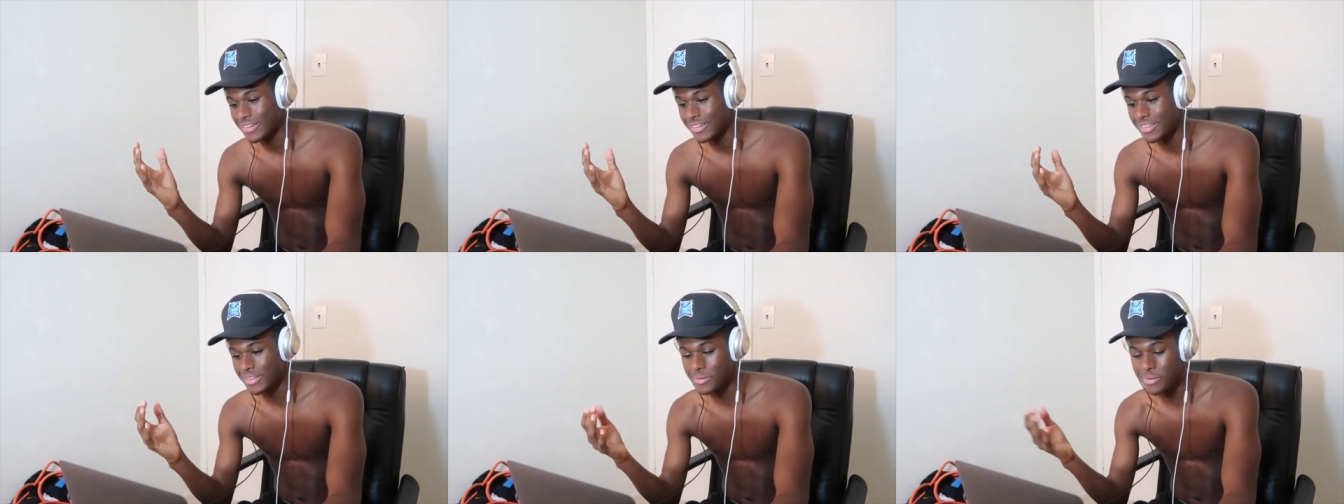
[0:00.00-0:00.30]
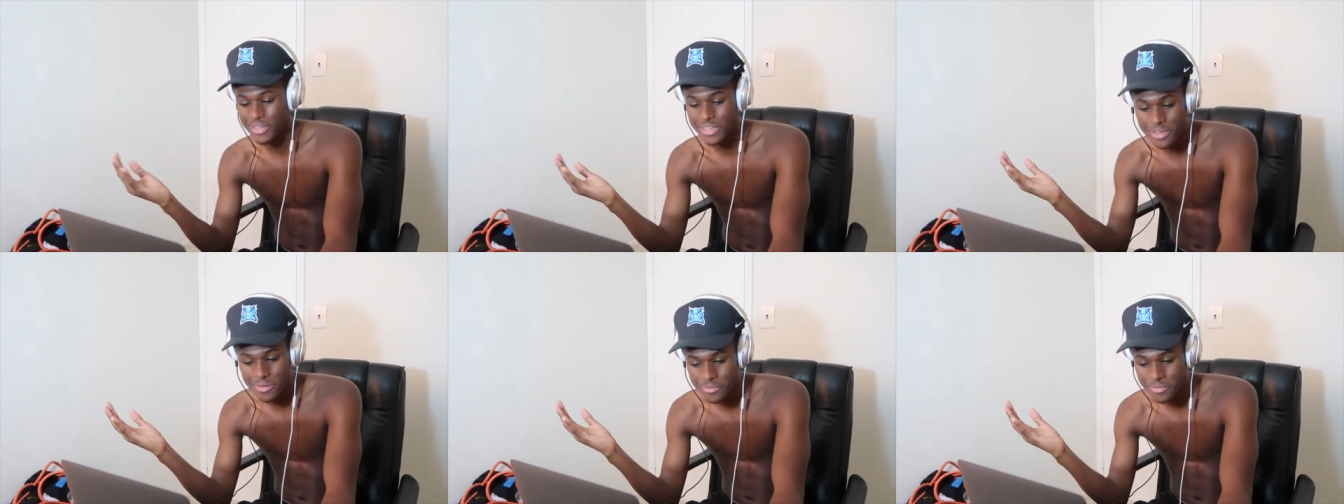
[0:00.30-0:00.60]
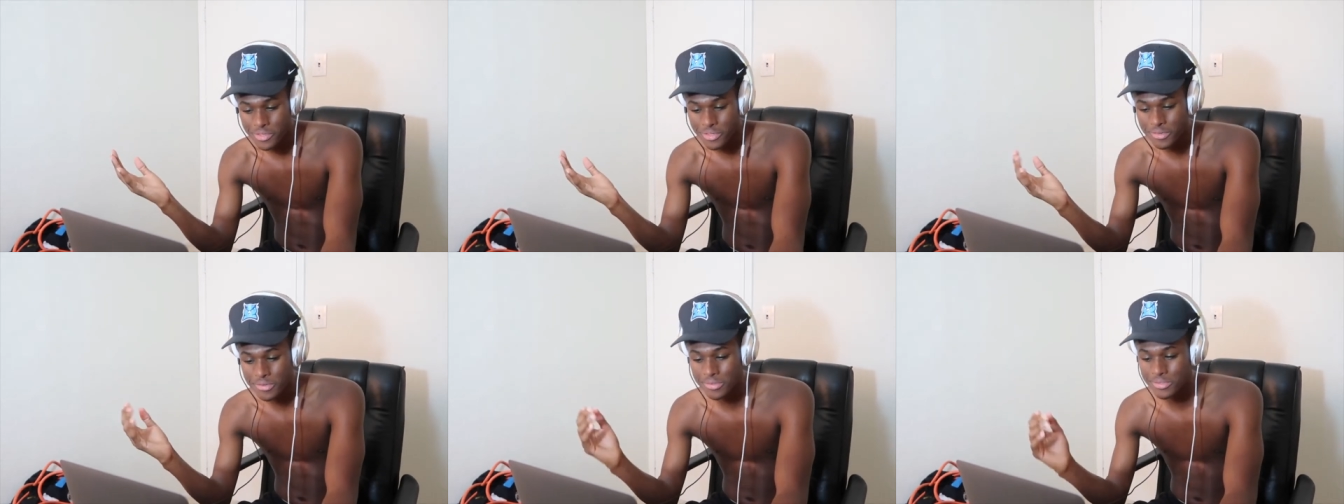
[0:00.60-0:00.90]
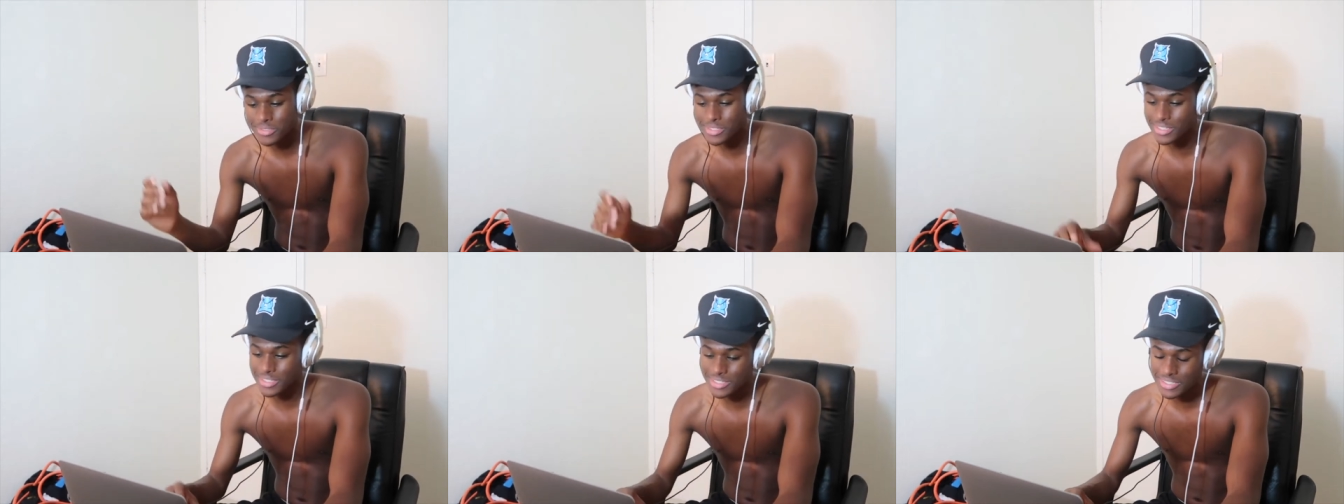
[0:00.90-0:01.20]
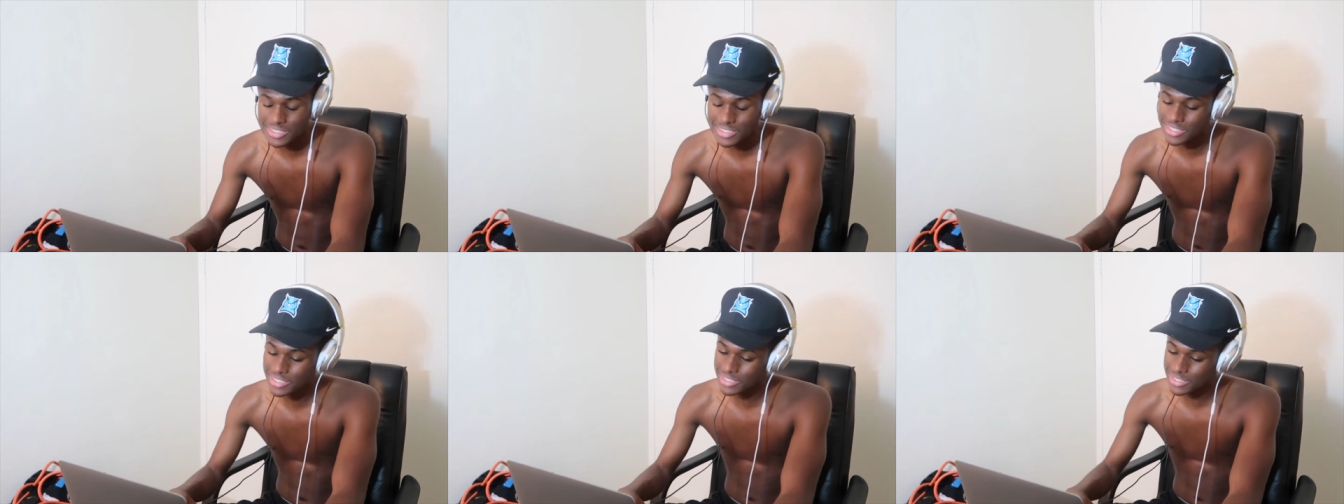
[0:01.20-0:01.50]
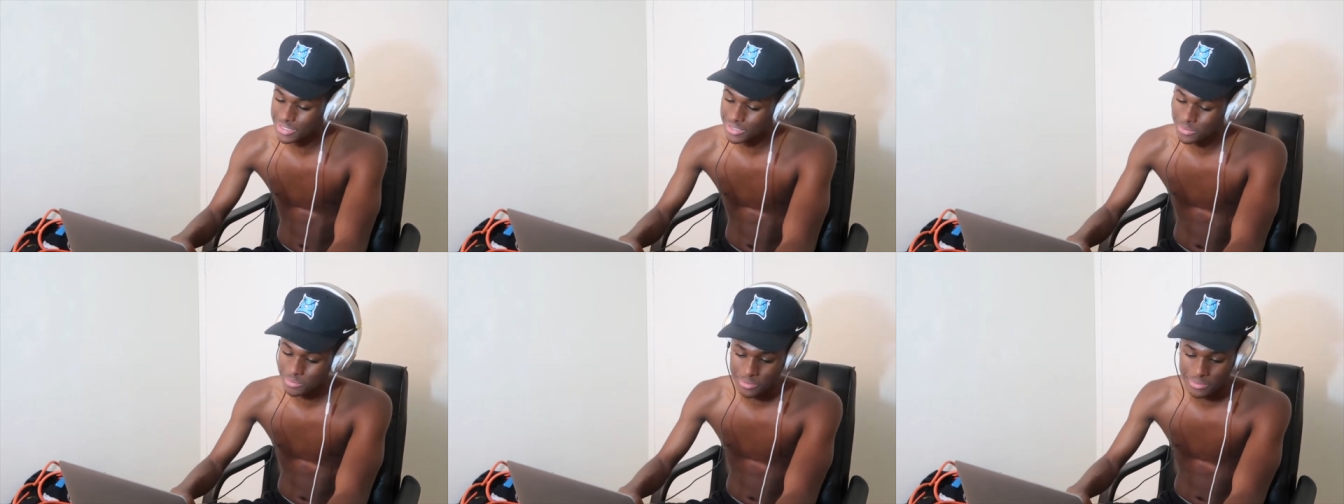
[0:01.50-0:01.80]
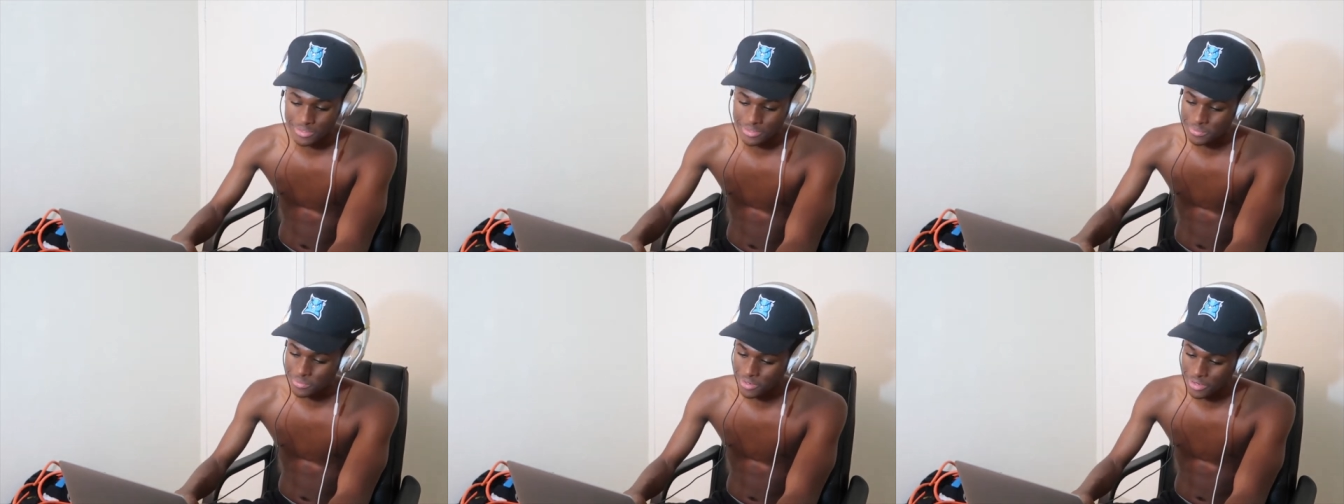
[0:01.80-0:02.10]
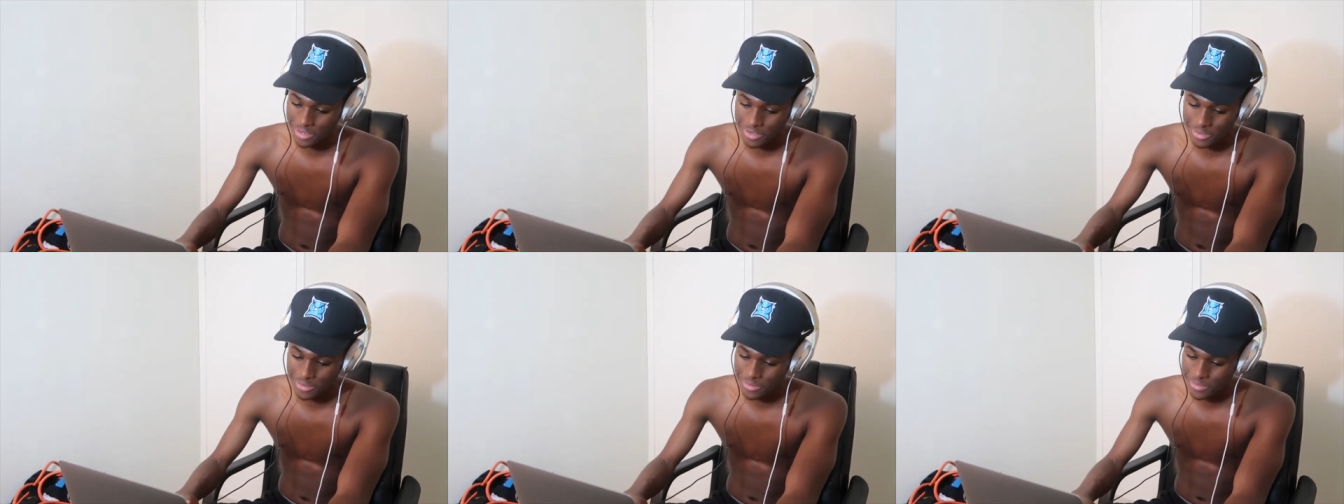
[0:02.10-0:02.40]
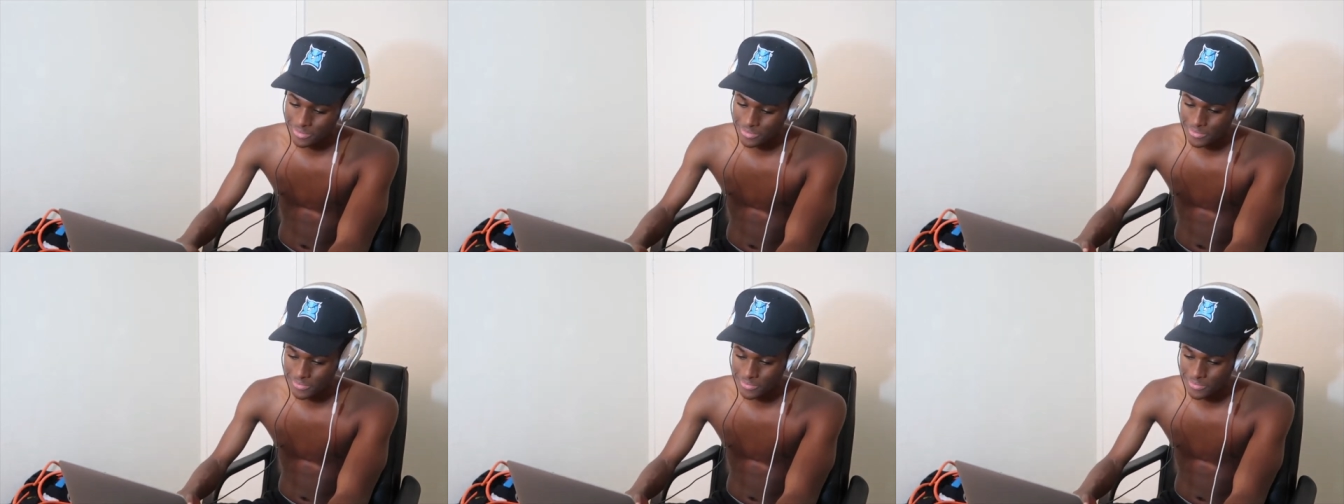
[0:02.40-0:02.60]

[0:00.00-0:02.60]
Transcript: they would get views. That's just stupid, bro.